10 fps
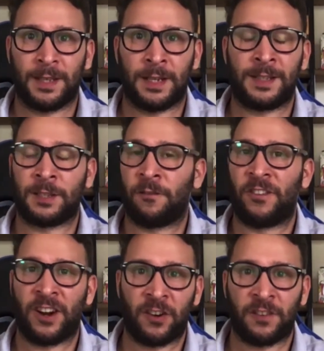It's a
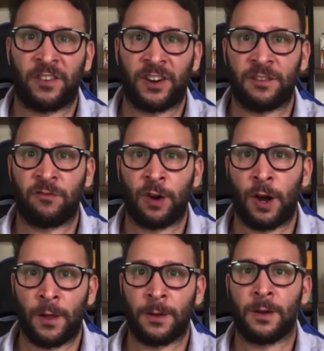very, very
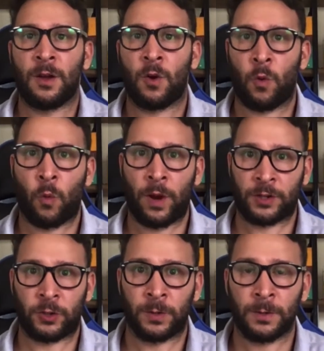broad
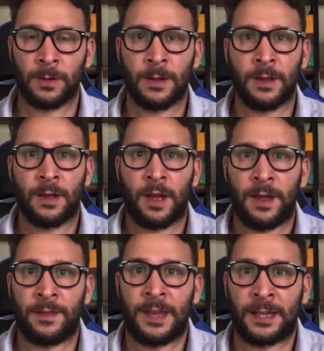question
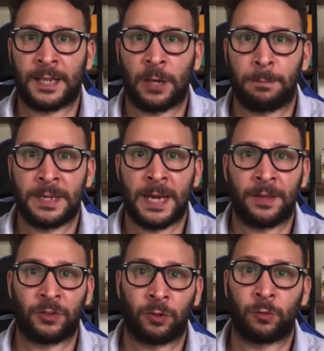that cannot be
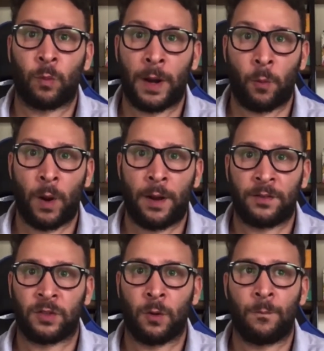answered right away.
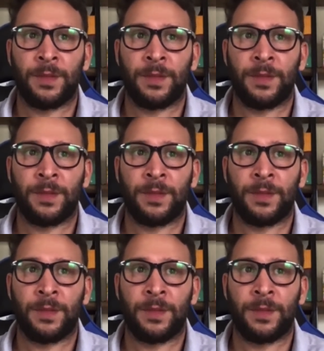So